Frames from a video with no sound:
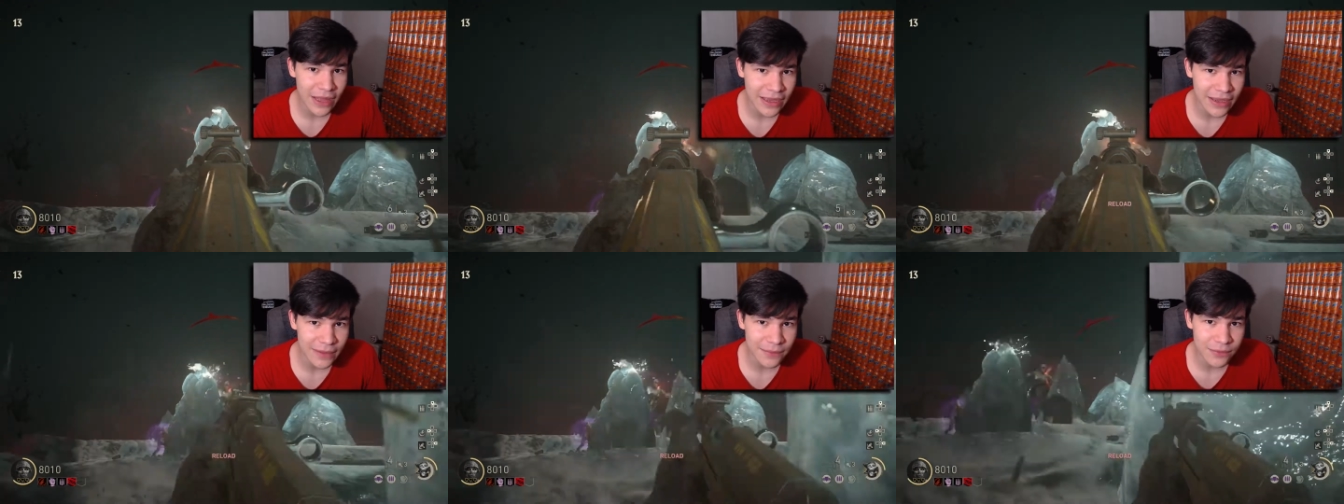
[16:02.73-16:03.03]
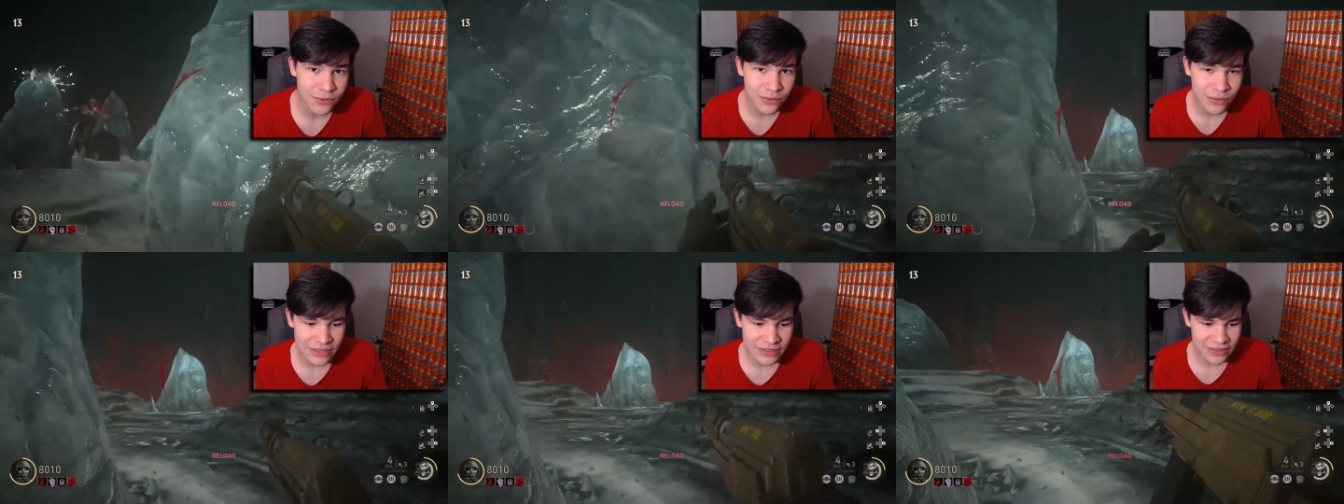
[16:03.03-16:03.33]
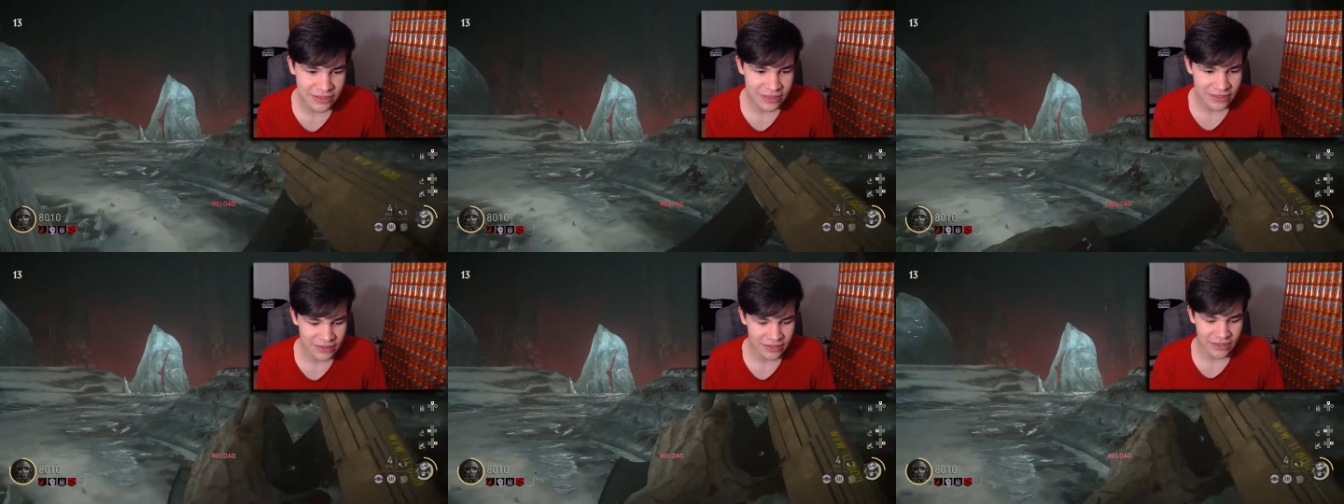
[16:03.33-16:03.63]
the Black Ops 3
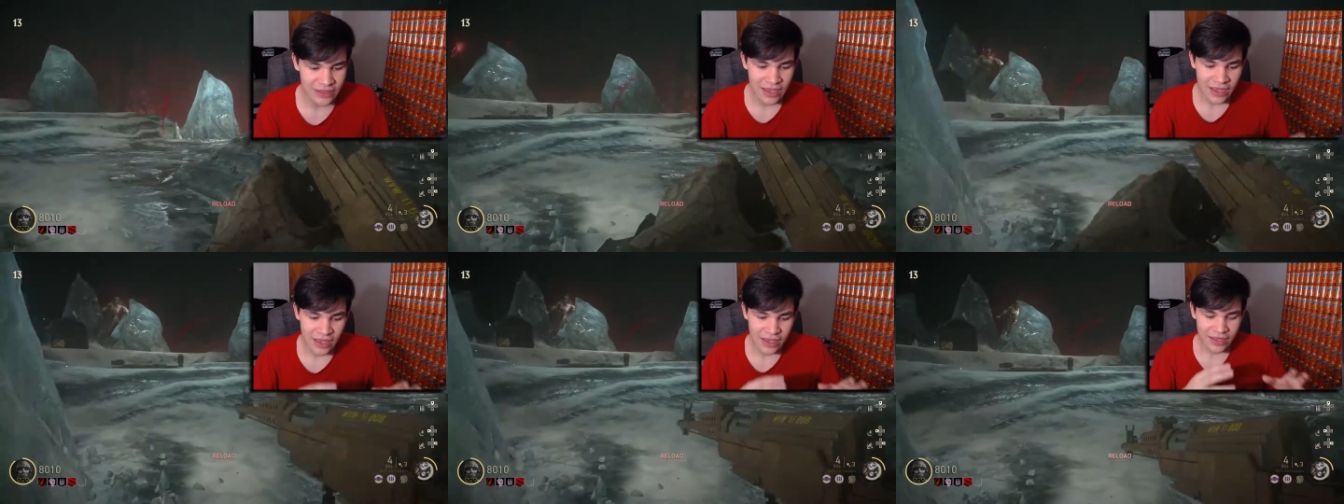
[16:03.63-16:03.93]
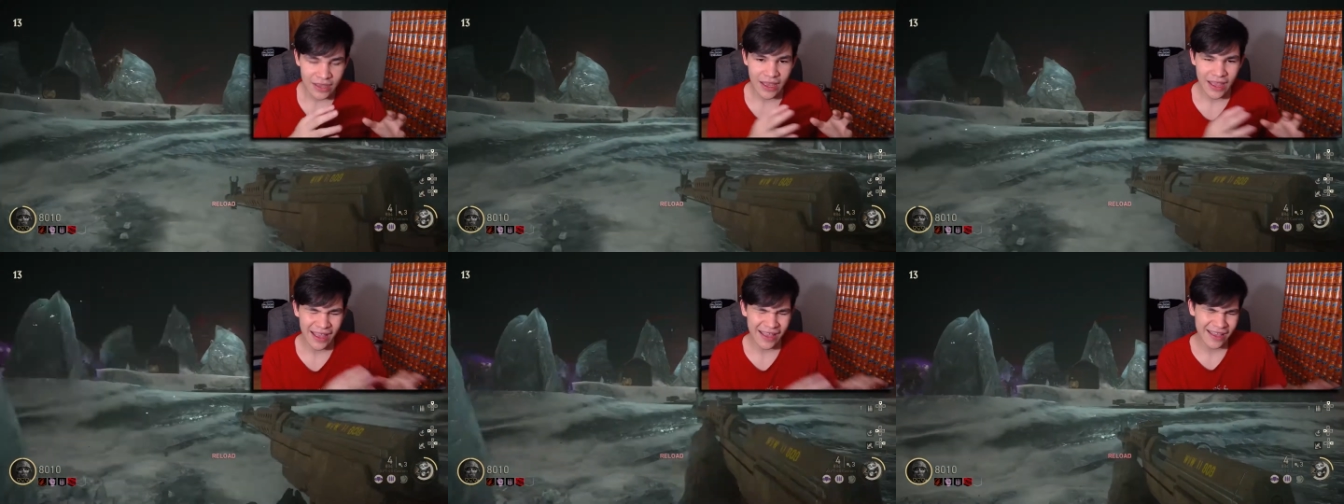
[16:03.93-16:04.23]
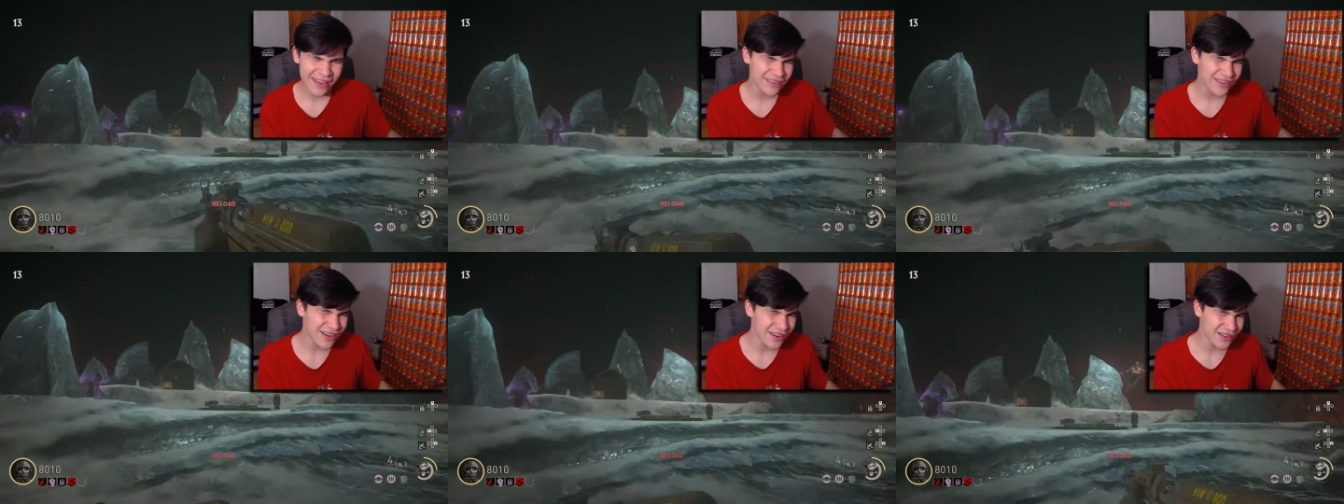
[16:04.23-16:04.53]
season, you
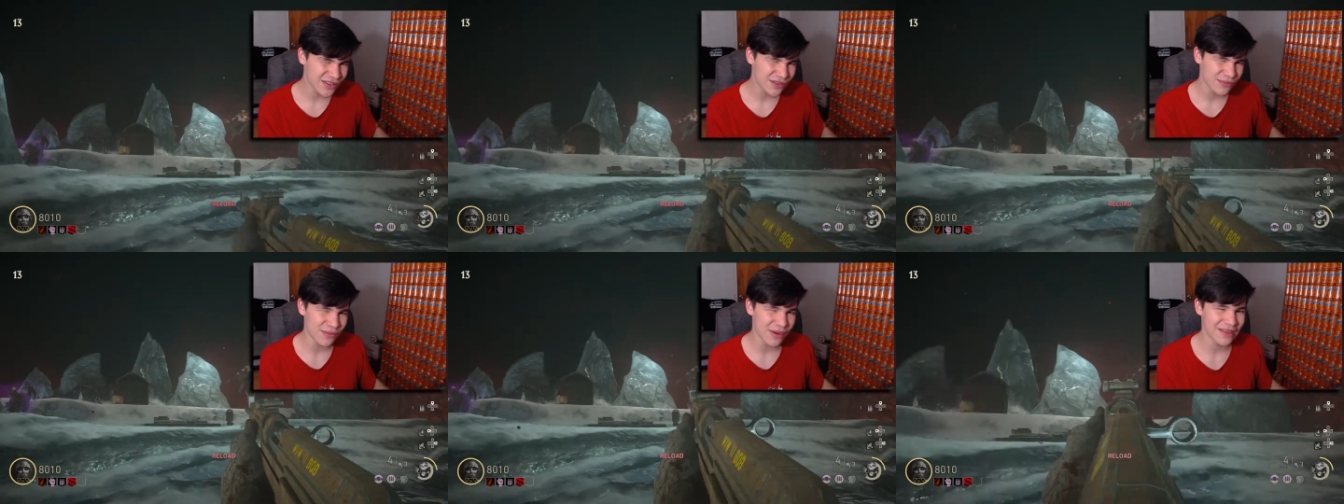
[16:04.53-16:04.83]
had Dr.